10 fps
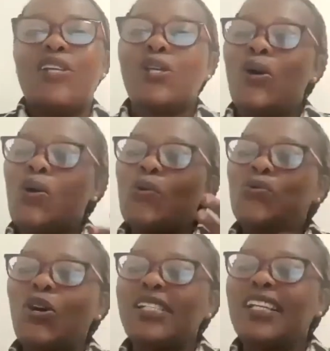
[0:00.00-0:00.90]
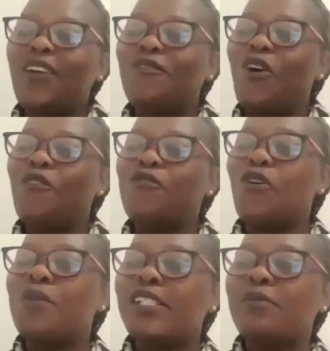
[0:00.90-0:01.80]
What level of
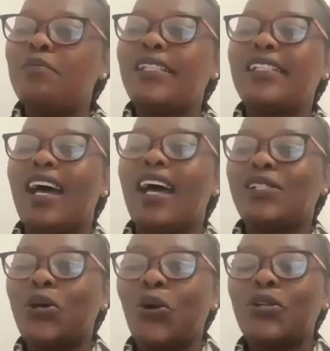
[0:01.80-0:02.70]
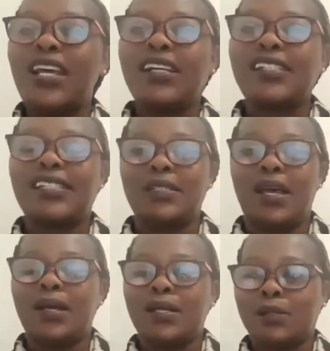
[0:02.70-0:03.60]
commitment does God
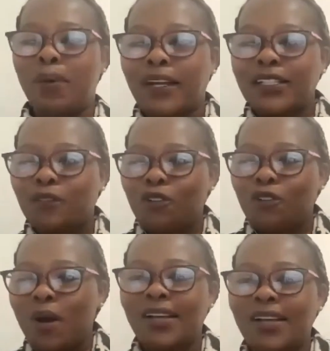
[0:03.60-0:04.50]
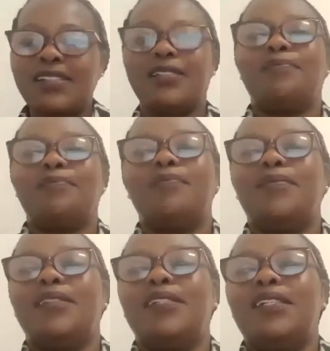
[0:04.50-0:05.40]
expect from us?
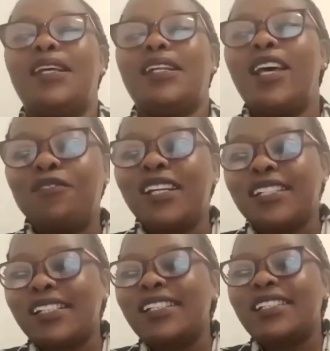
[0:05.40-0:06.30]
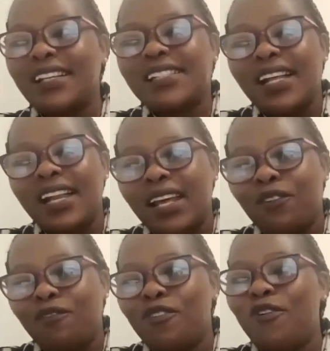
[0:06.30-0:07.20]
Definitely, there is a
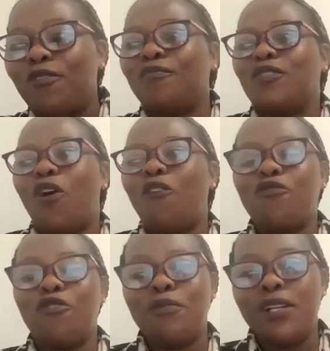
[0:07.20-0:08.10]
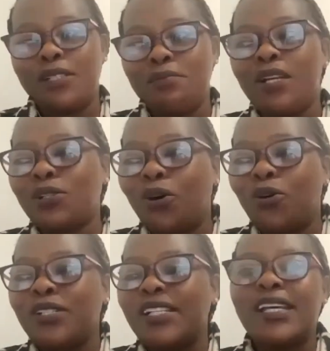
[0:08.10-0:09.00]
level of commitment
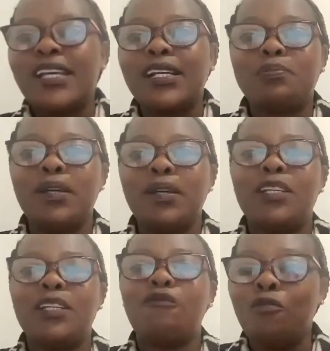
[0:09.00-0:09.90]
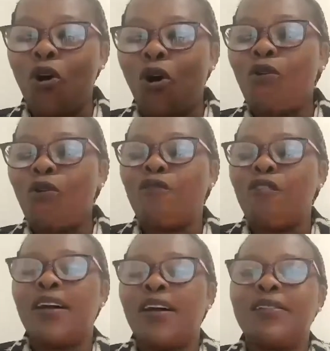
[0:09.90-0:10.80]
God is expecting from all of
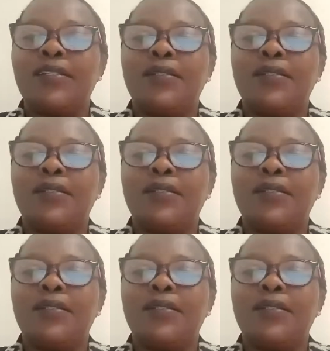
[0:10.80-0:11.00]
us.